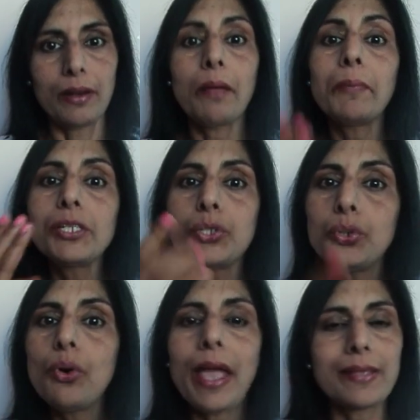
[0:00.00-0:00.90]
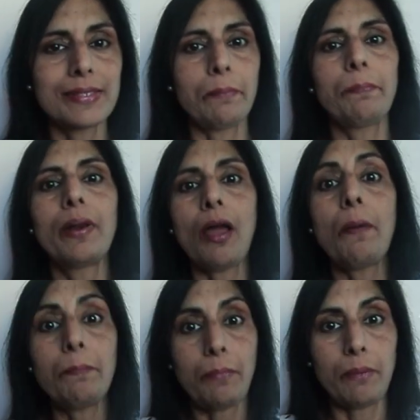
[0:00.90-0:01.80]
Number two example of
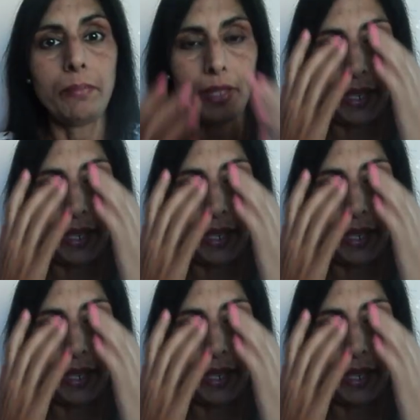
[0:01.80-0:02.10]
public